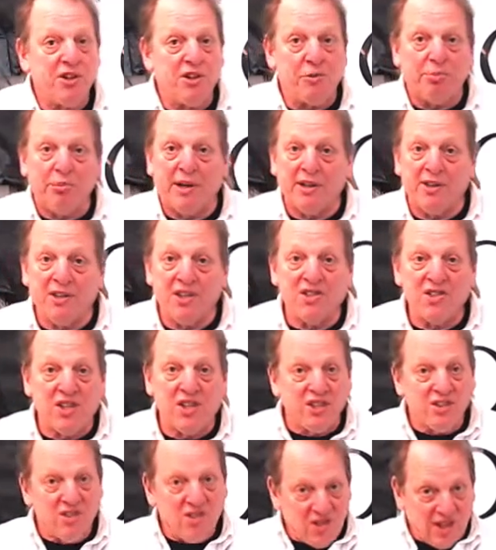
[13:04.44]
you plug this
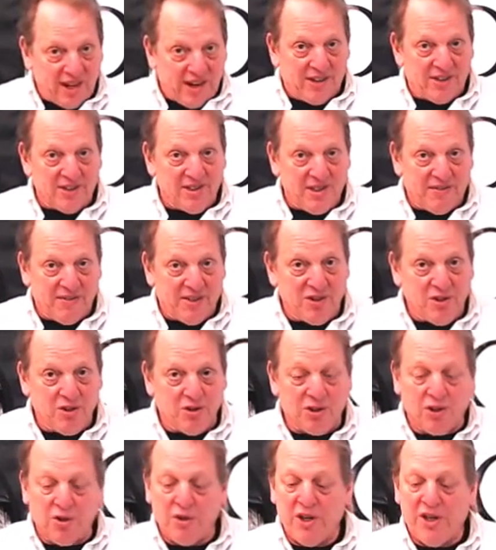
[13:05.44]
in, set it at 72
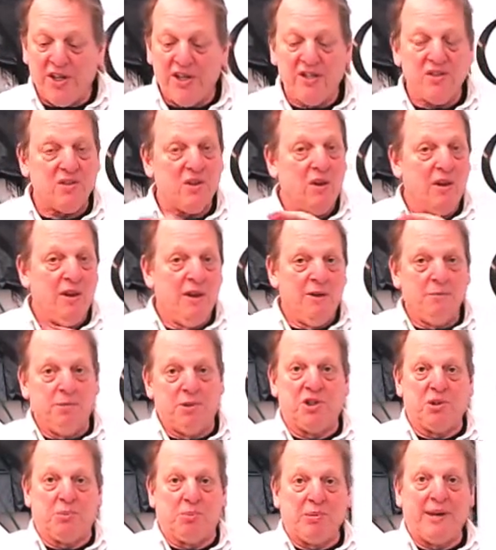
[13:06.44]
degrees, put
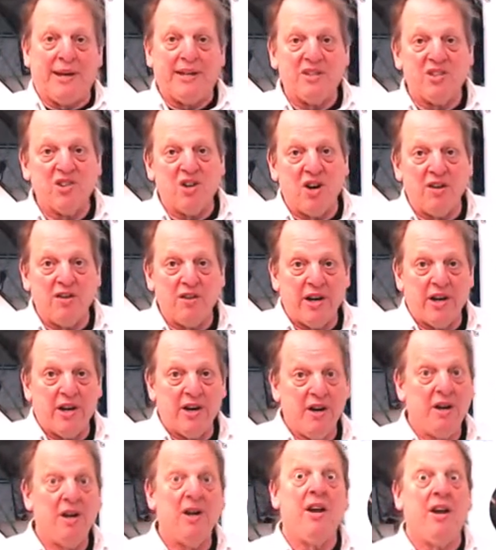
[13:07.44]
your plants on
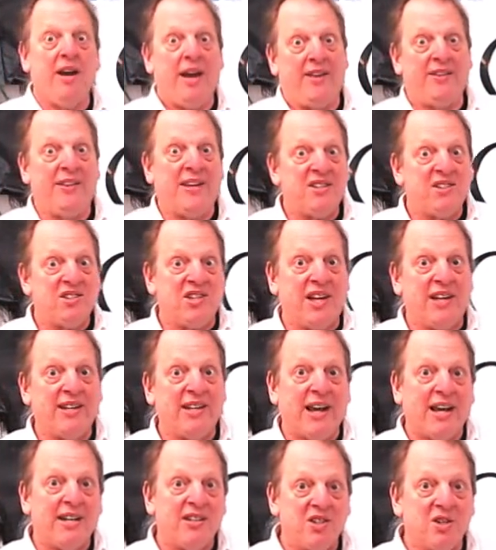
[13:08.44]
there, and they stay
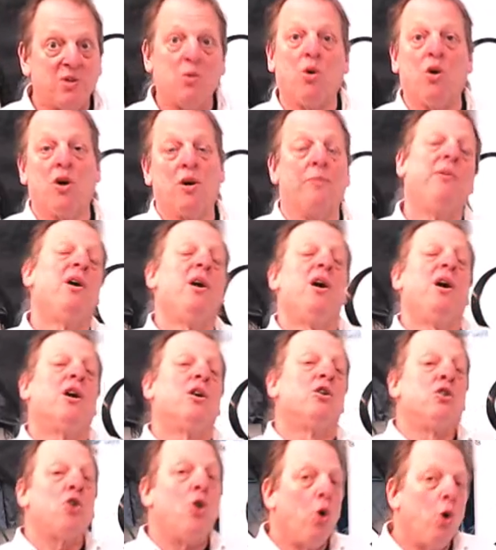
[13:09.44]
nice and warm.
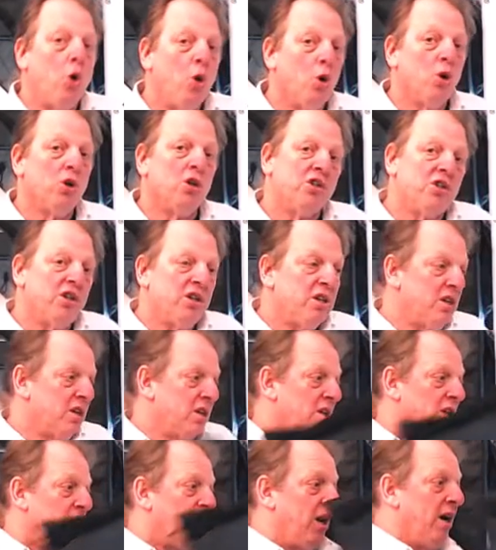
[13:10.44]
Cold,
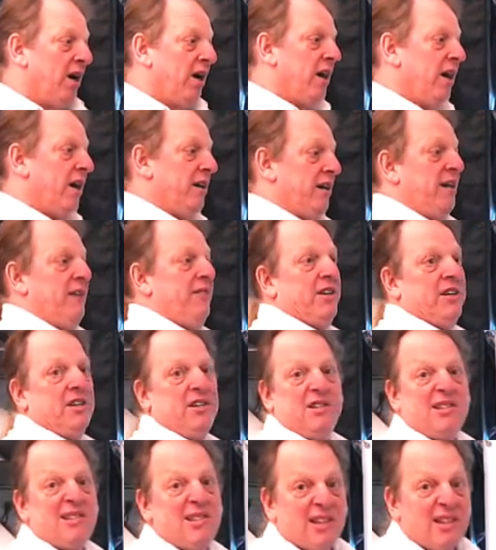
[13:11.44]
even in the
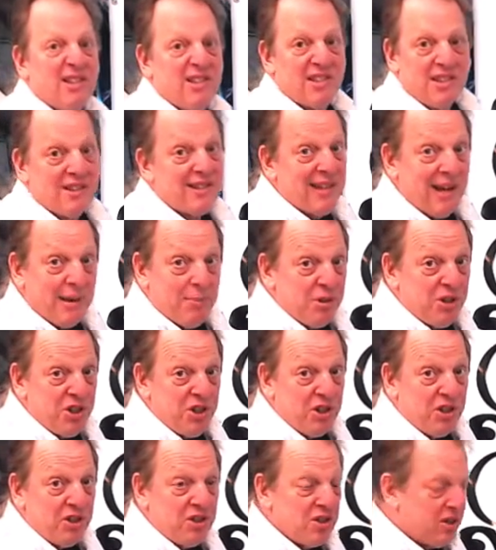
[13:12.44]
60s
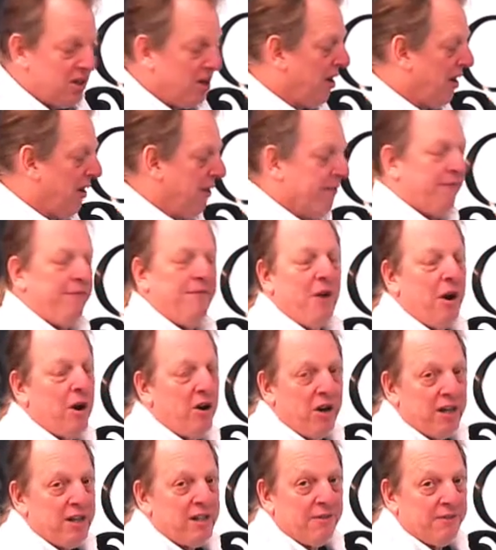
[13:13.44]
temperatures,
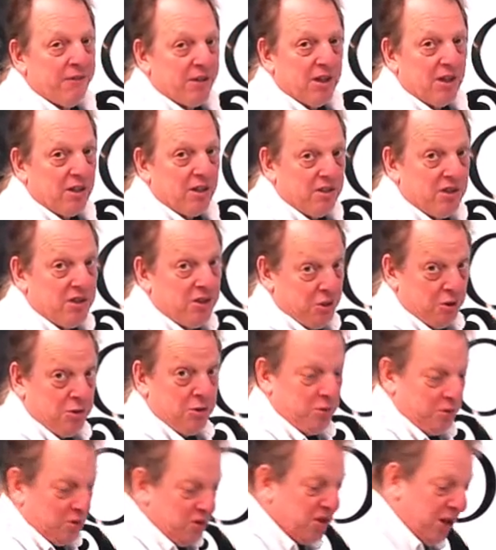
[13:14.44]
very difficult to
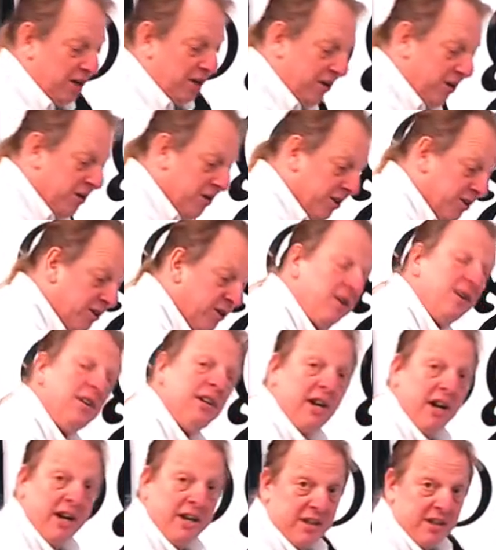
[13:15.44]
start your
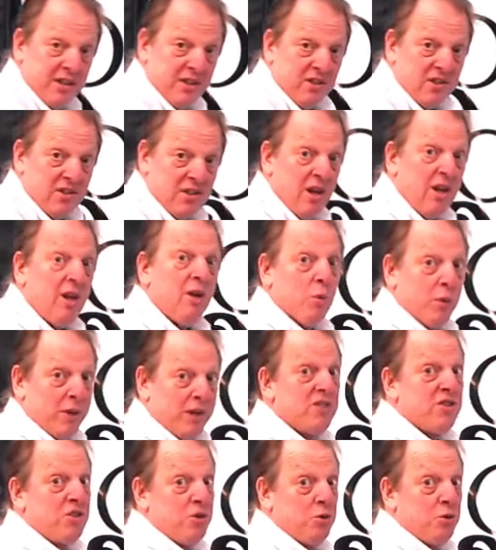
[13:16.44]
cuttings when it's too